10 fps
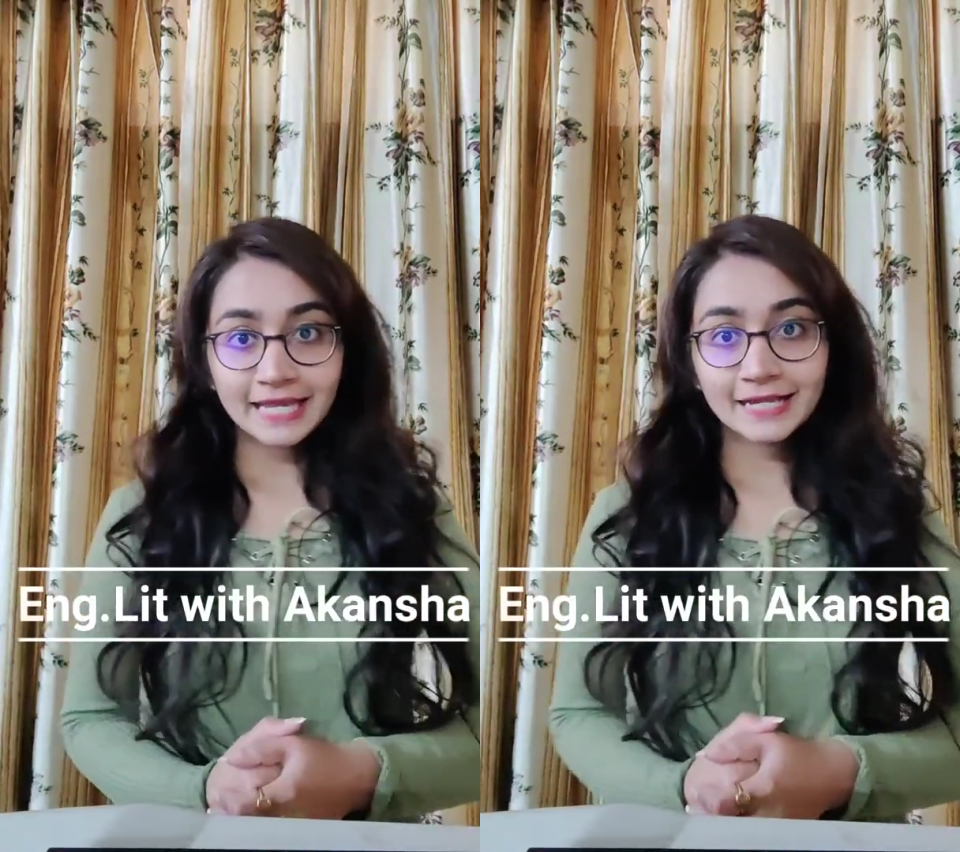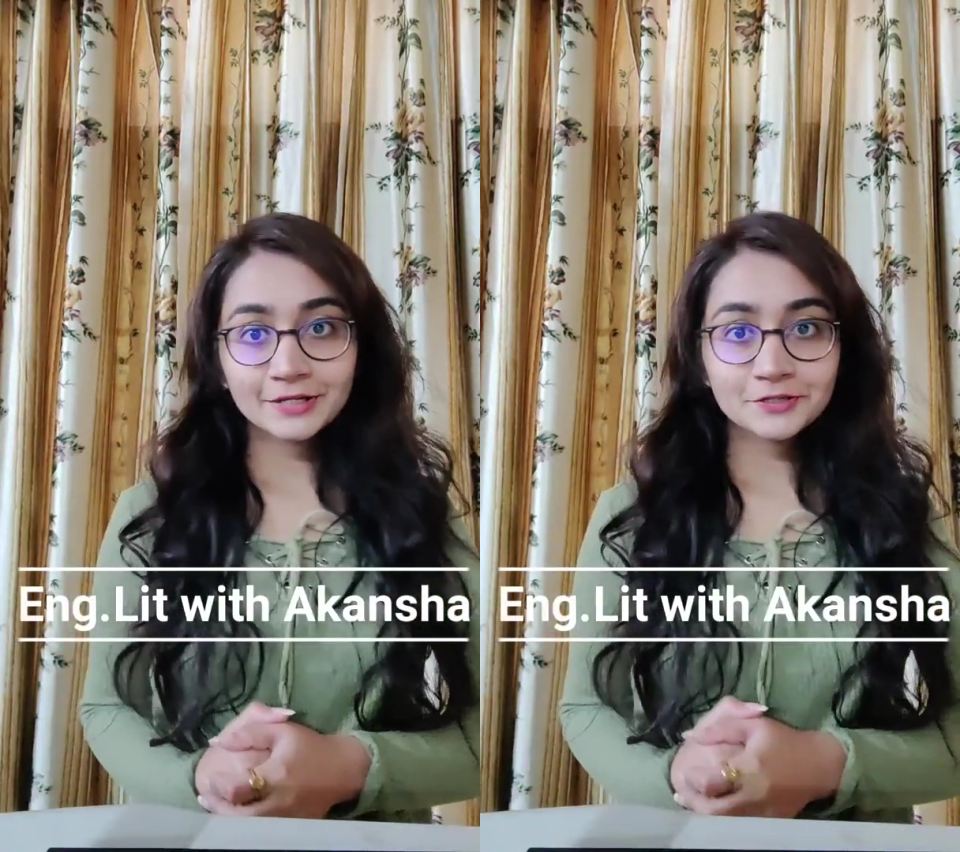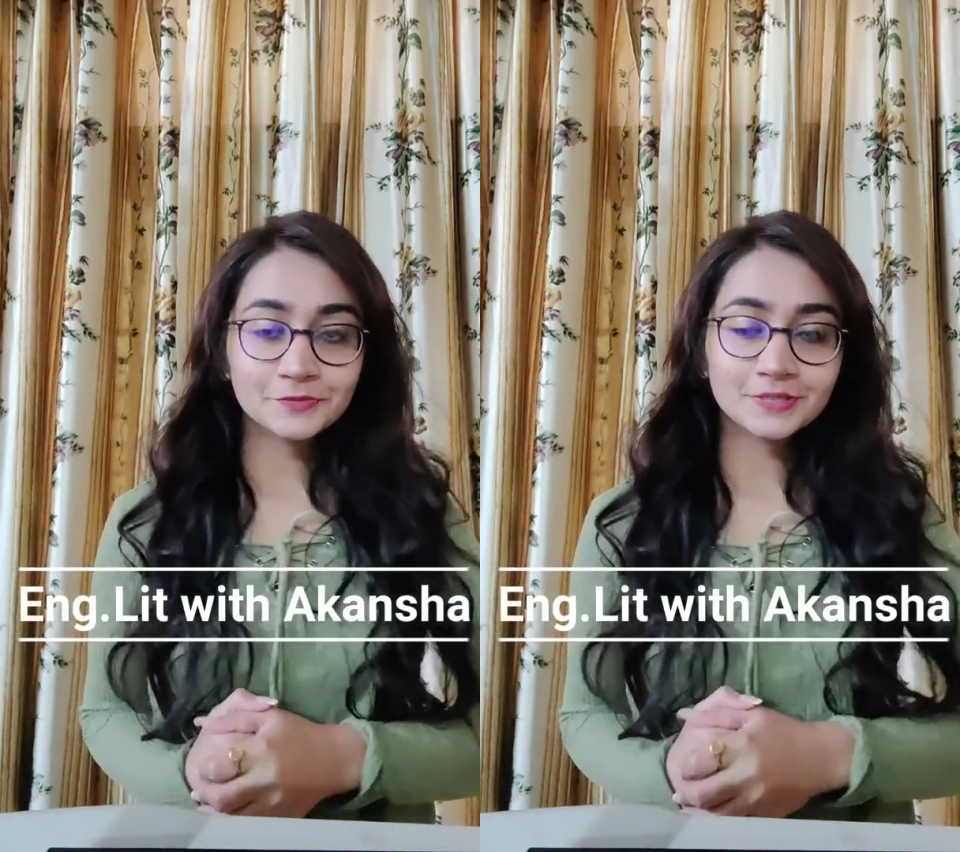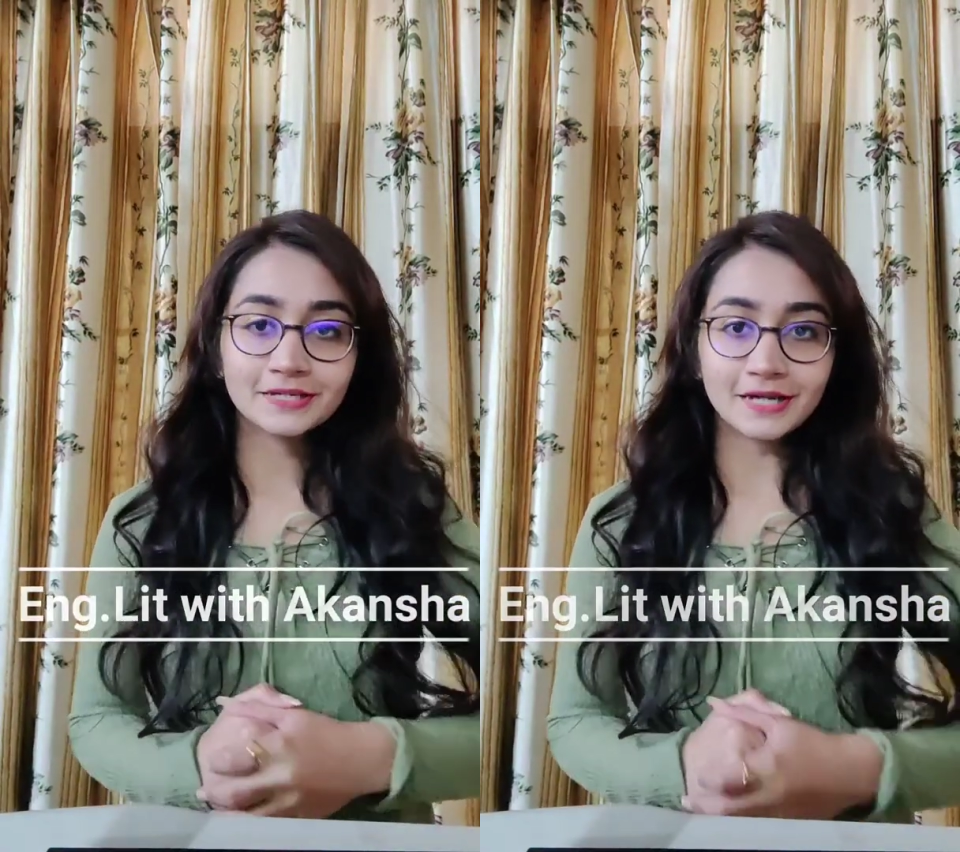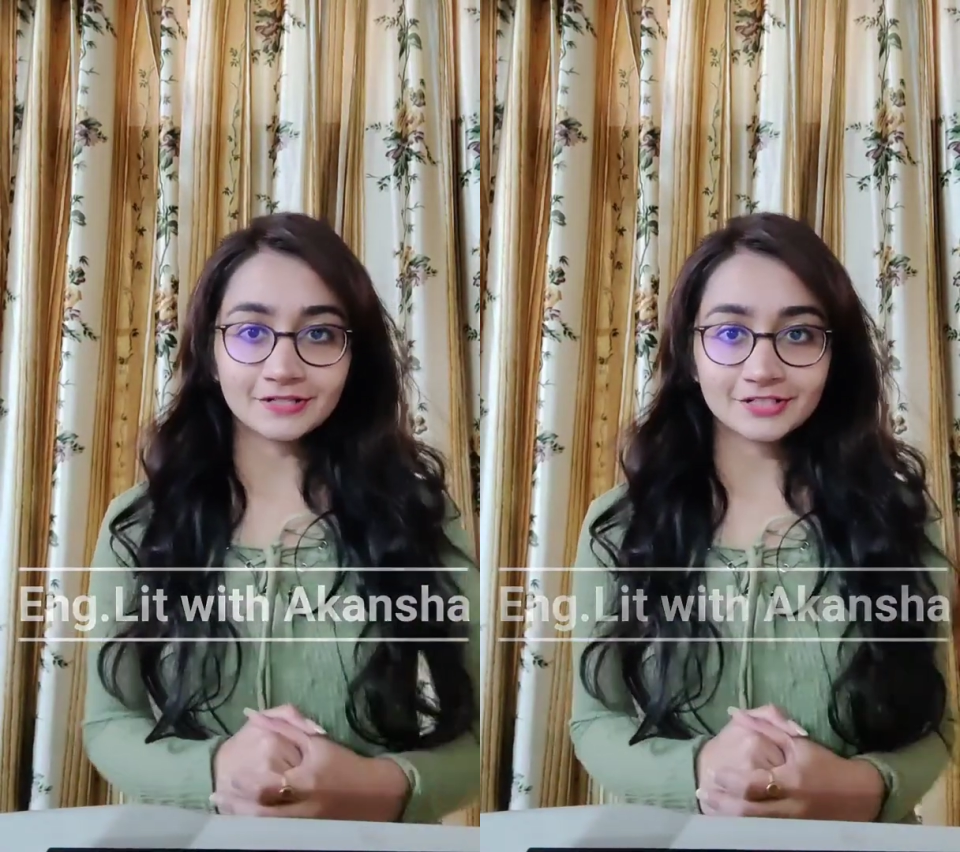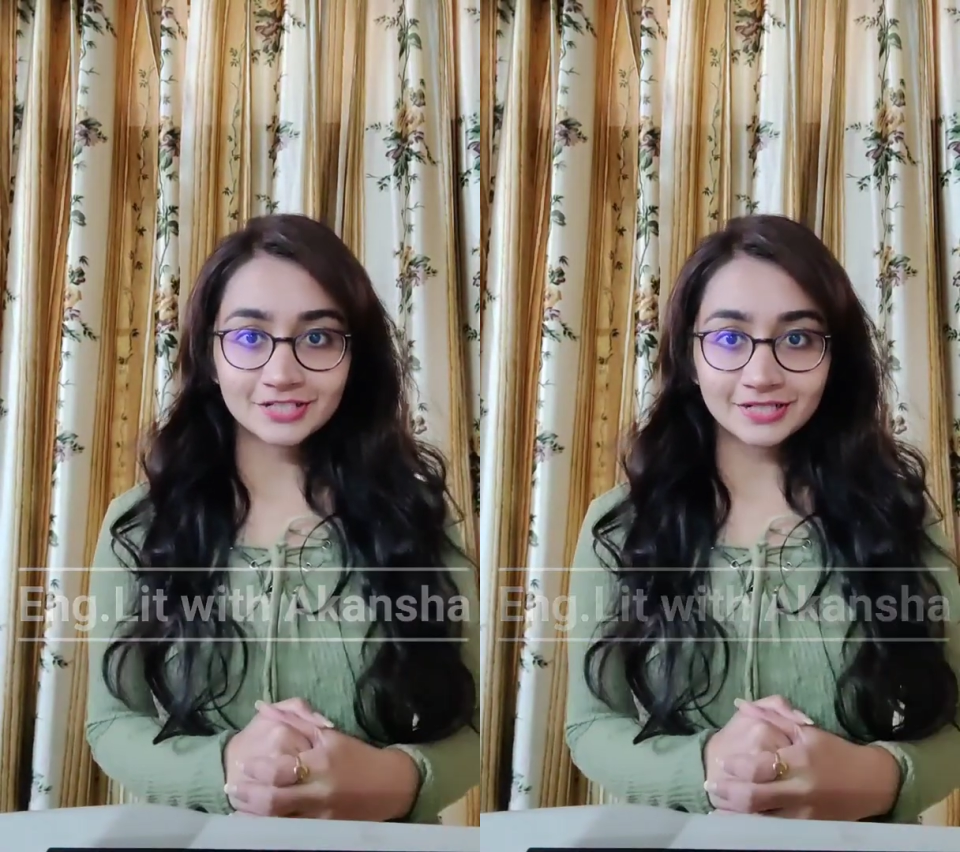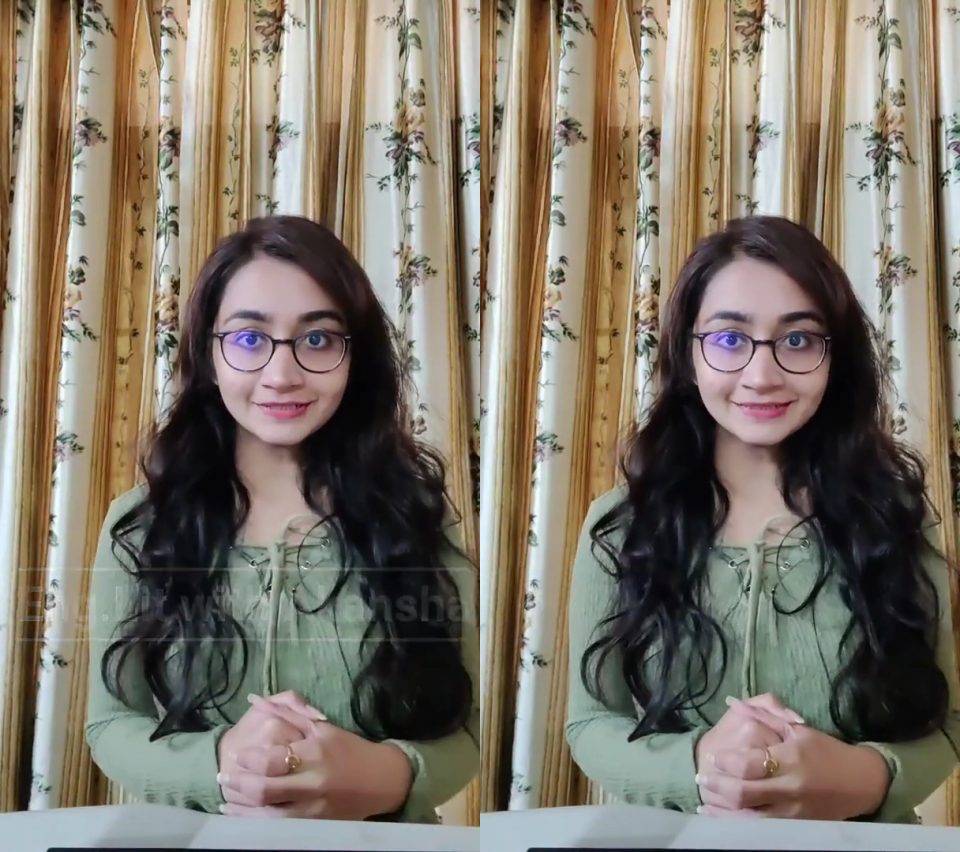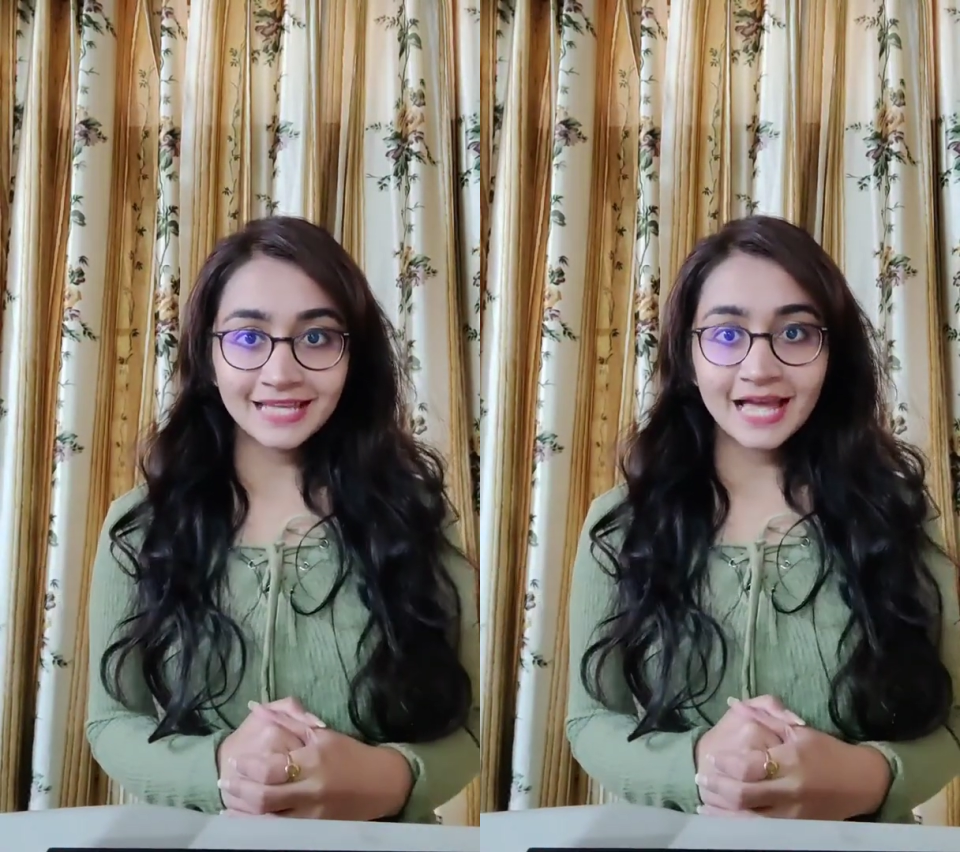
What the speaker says: English with Akanksha.